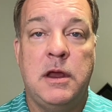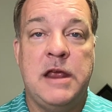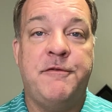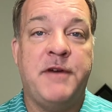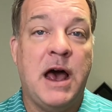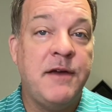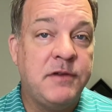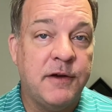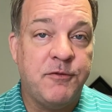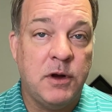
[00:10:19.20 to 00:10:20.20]
in 5
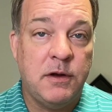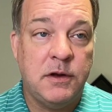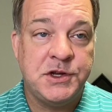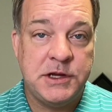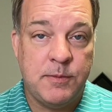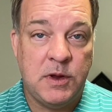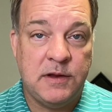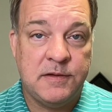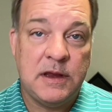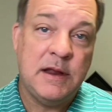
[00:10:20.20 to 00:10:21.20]
different
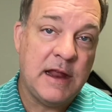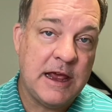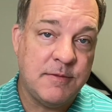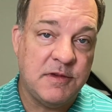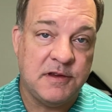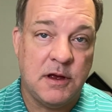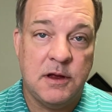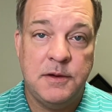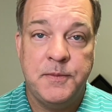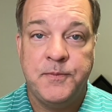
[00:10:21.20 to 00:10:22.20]
shipments into
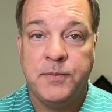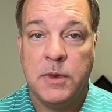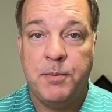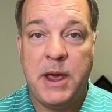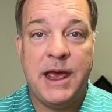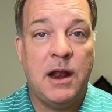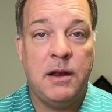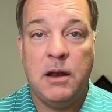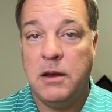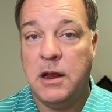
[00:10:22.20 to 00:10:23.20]
Amazon, paying,
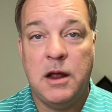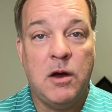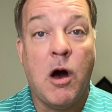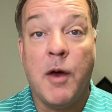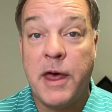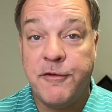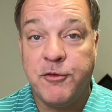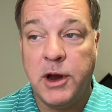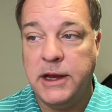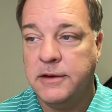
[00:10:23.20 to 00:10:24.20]
all that
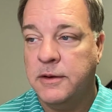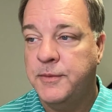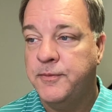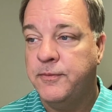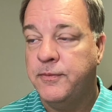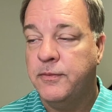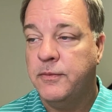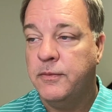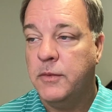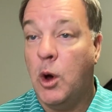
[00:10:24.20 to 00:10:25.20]
freight,
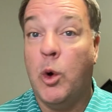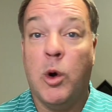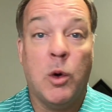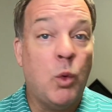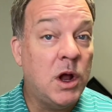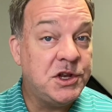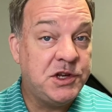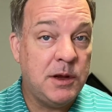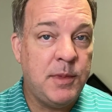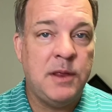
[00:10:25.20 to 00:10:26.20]
or one
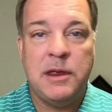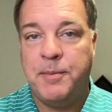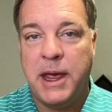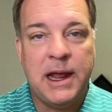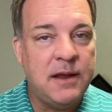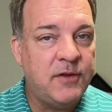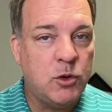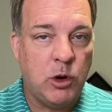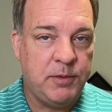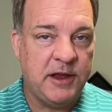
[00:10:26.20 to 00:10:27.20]
shipment and then paying
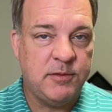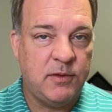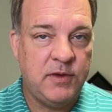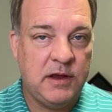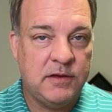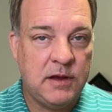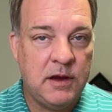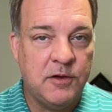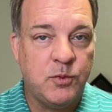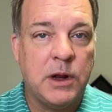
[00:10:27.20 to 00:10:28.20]
inventory placement fees,
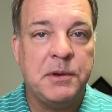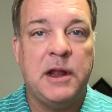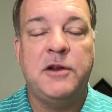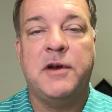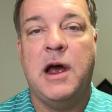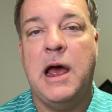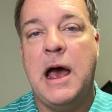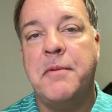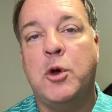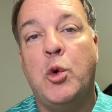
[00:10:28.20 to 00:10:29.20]
here's what I'm going to try.
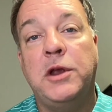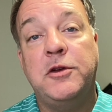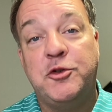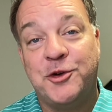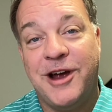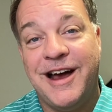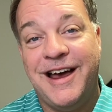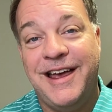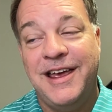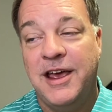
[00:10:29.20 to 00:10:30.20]
I'm going to
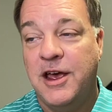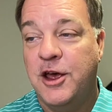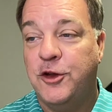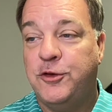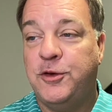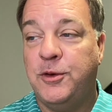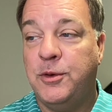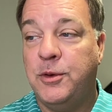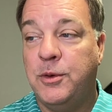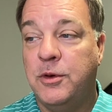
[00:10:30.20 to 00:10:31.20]
try
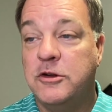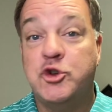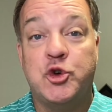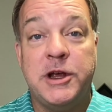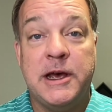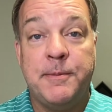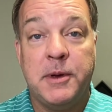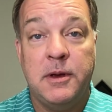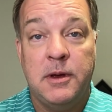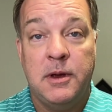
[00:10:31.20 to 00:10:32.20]
to drip